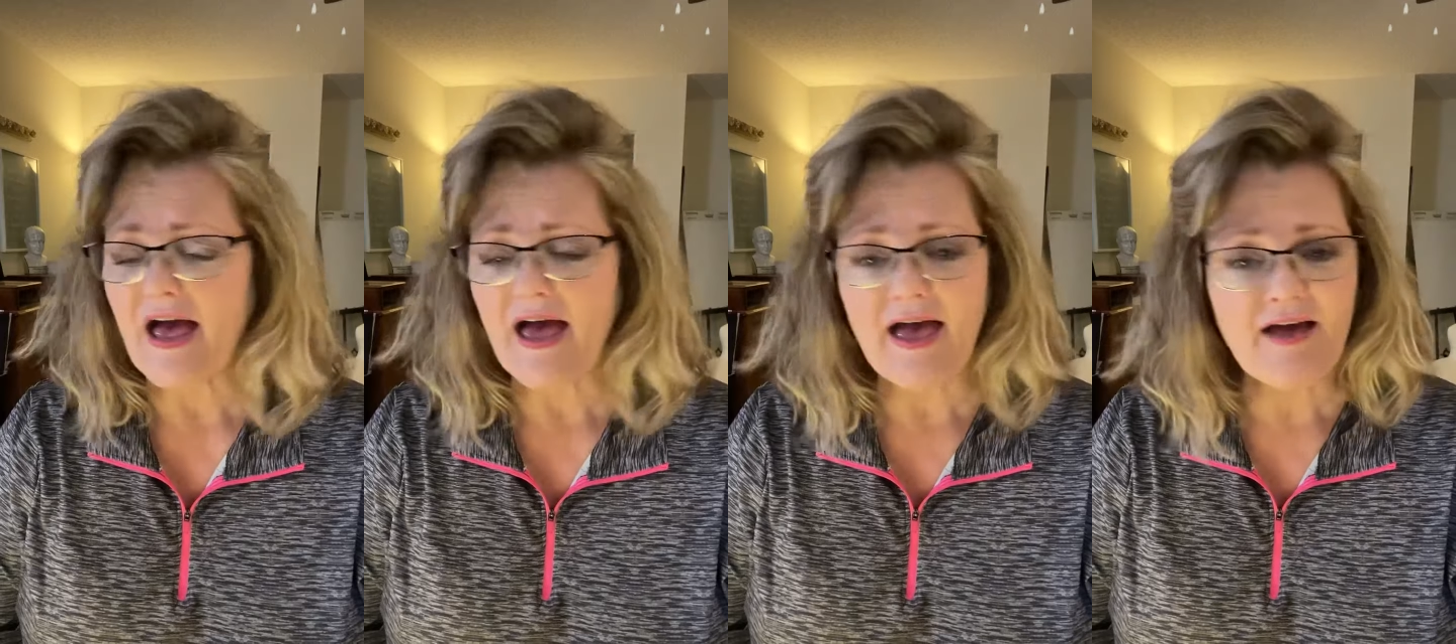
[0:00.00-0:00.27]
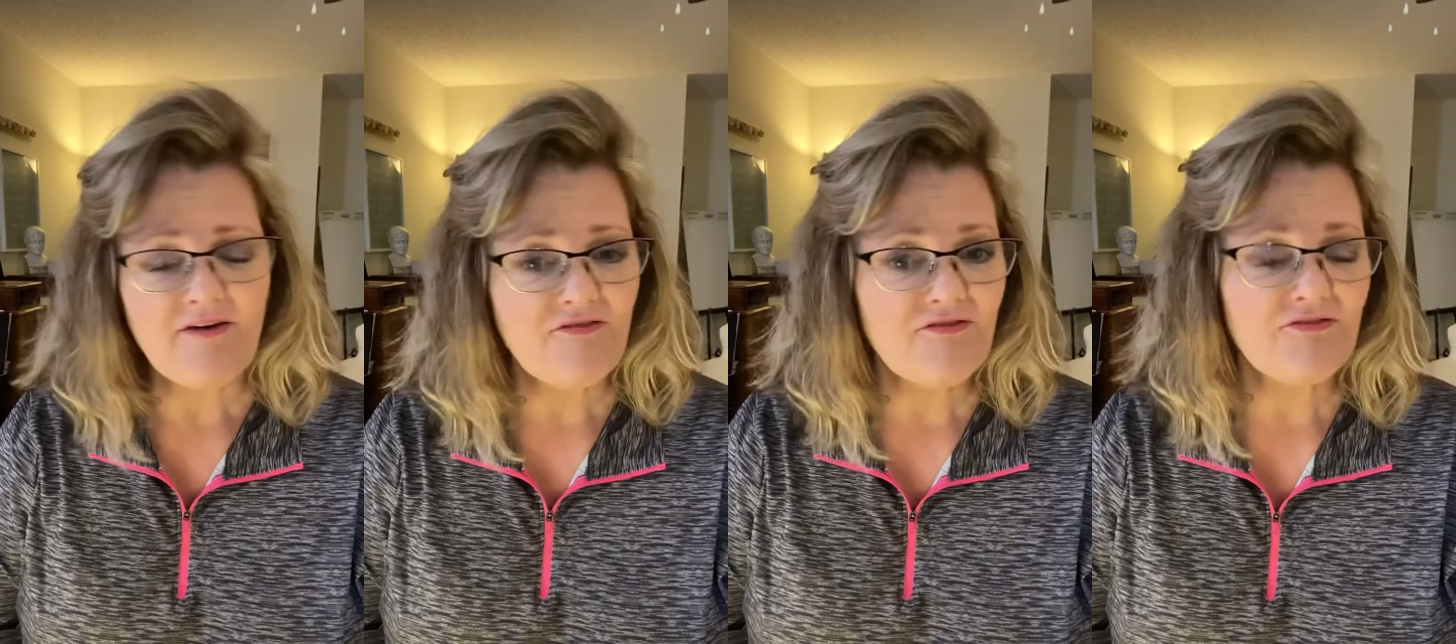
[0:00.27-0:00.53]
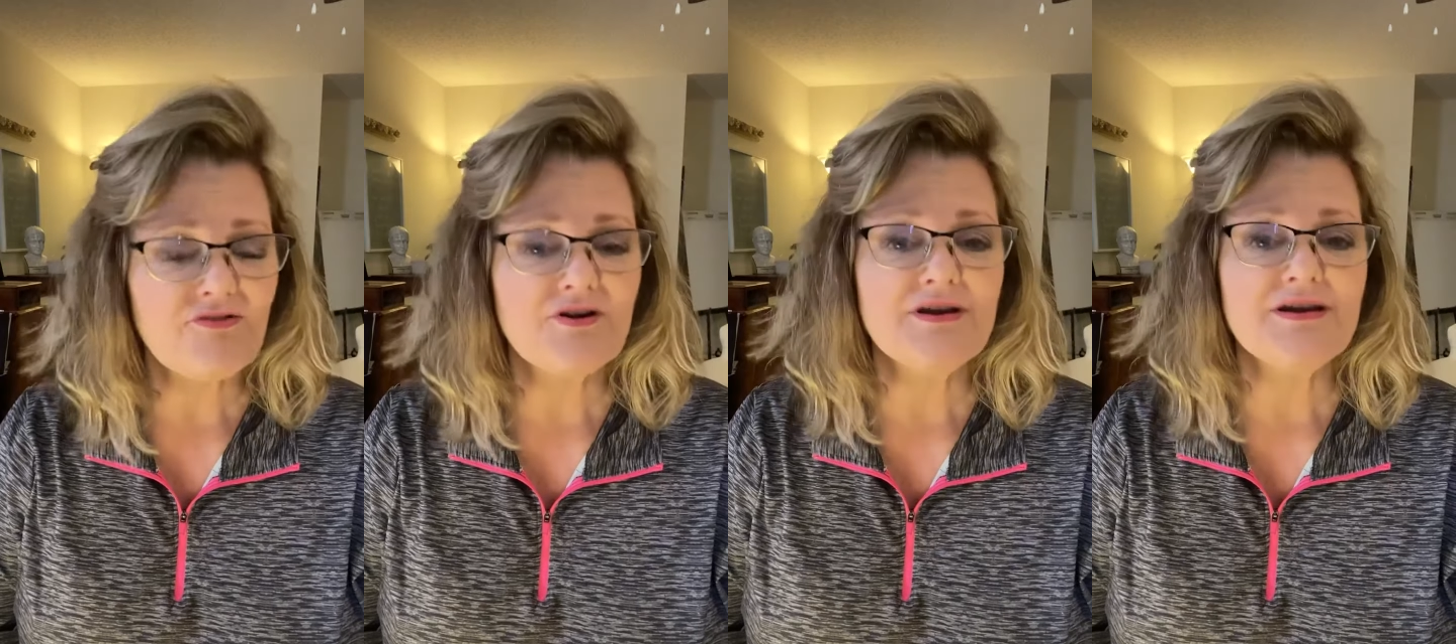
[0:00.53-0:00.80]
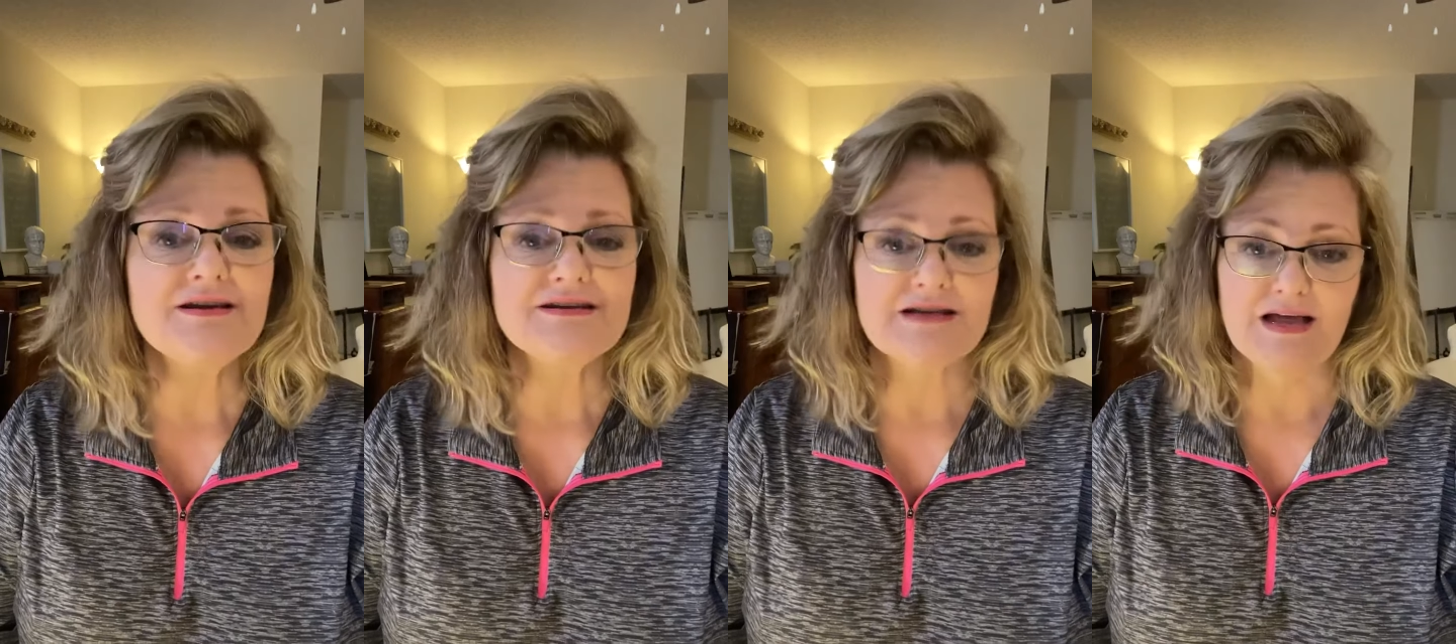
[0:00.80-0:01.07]
every
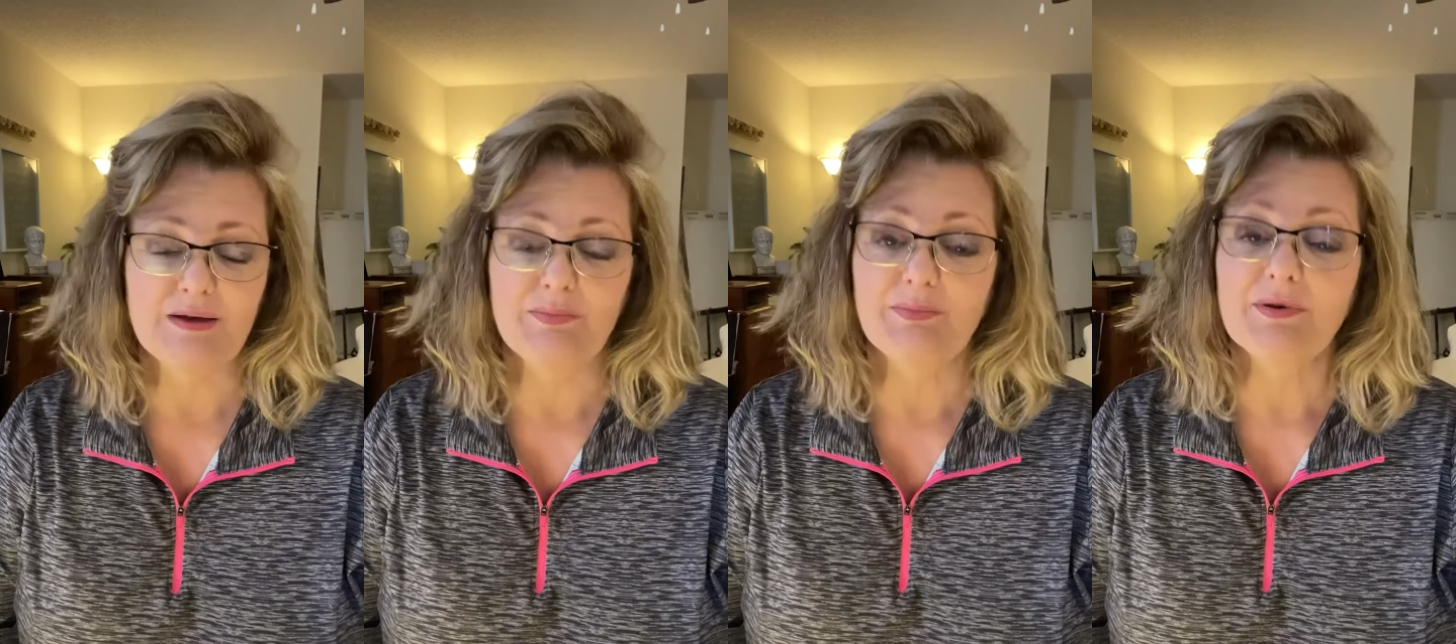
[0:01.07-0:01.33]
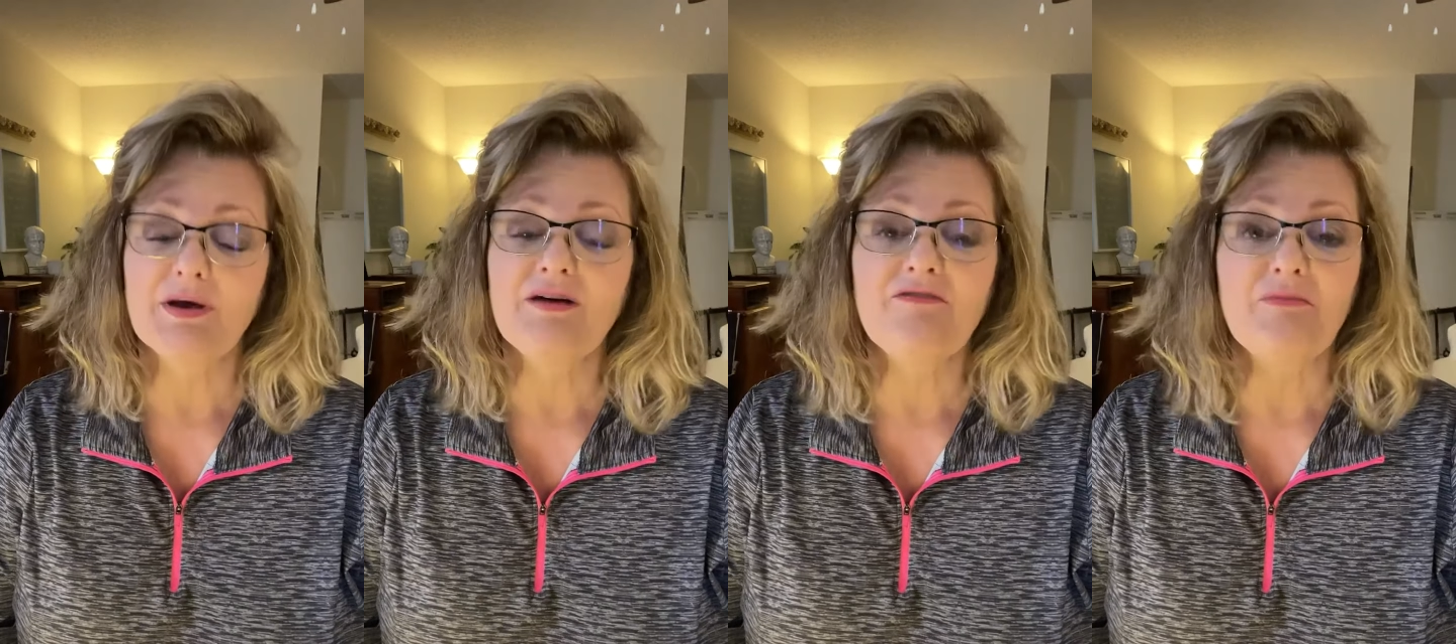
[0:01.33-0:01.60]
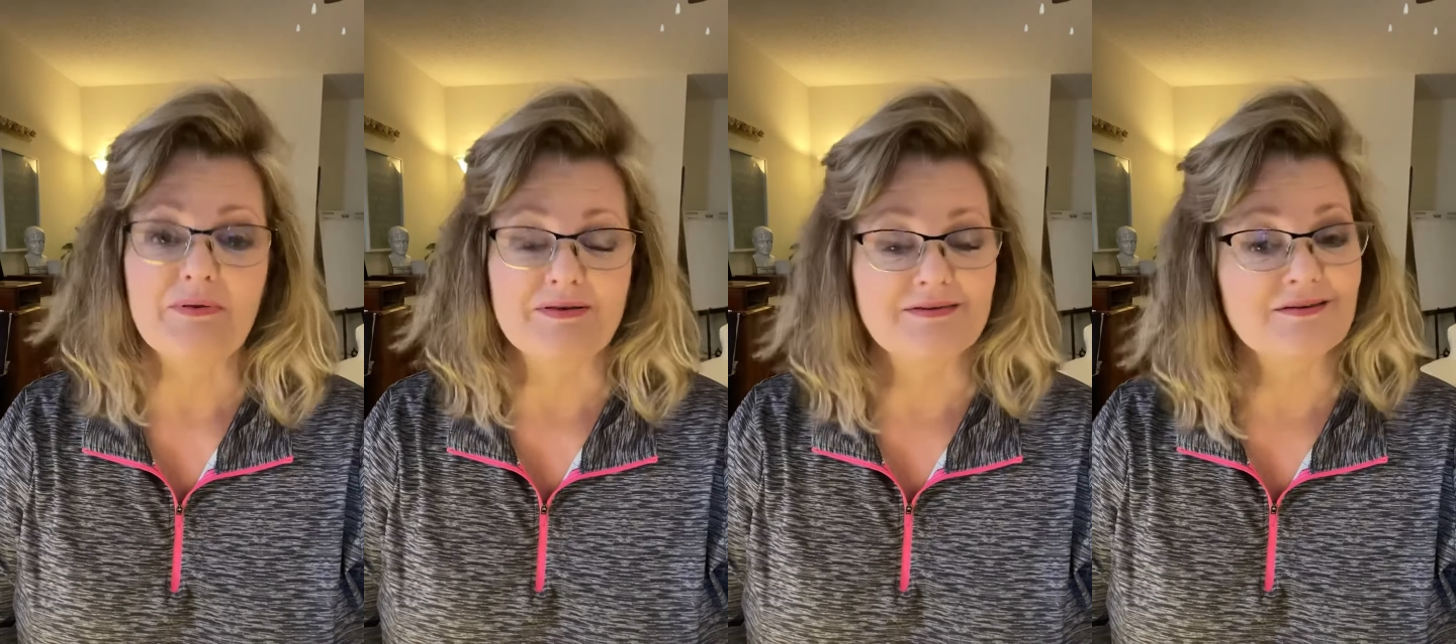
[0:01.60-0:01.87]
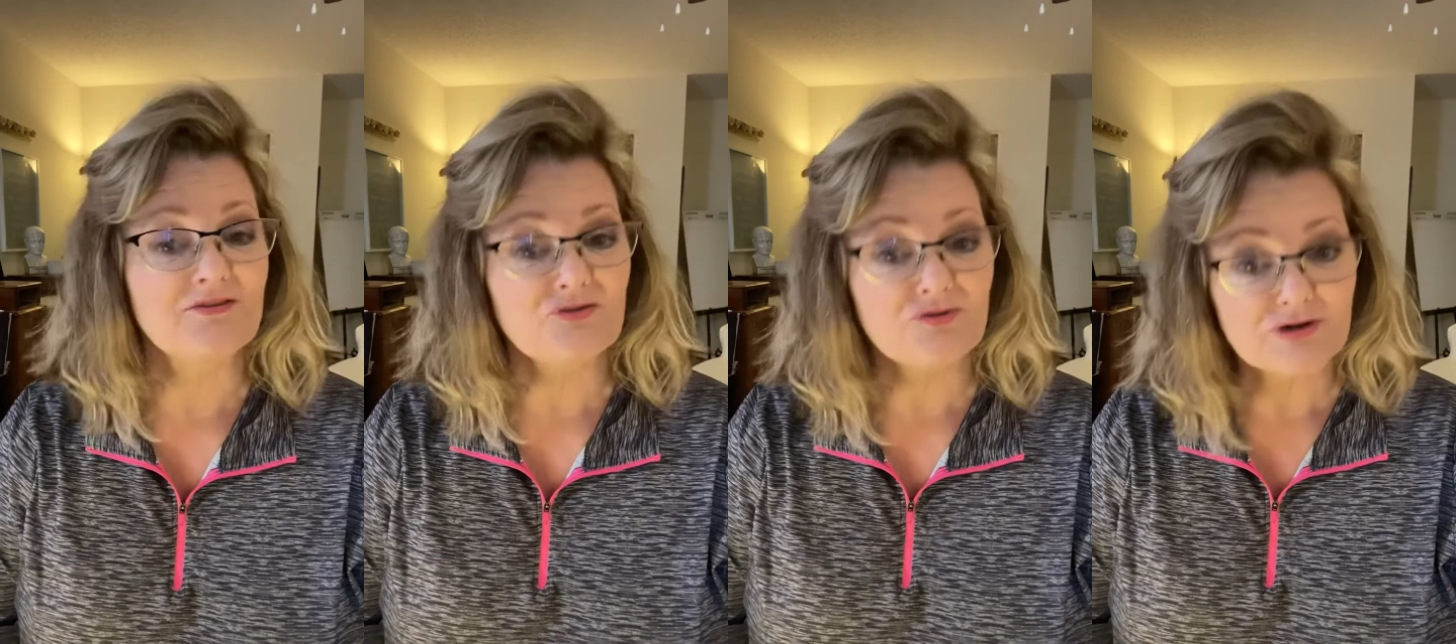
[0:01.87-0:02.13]
type of
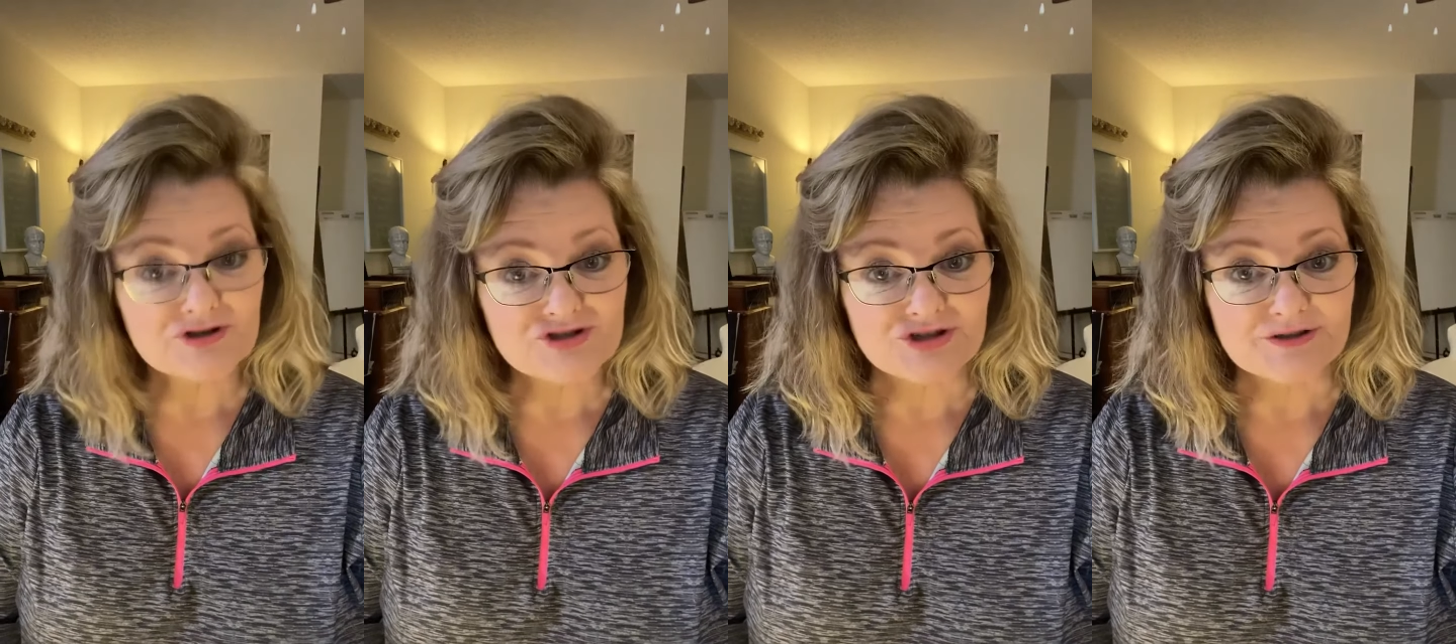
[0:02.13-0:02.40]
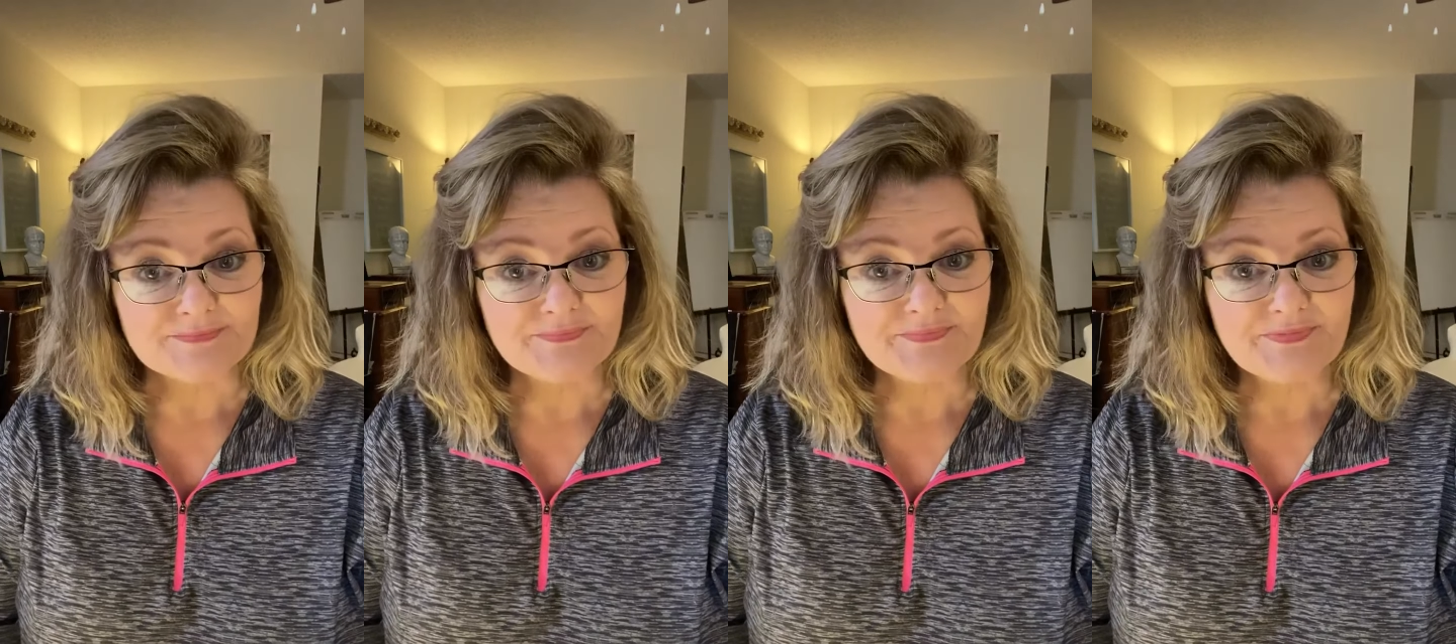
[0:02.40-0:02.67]
business structure.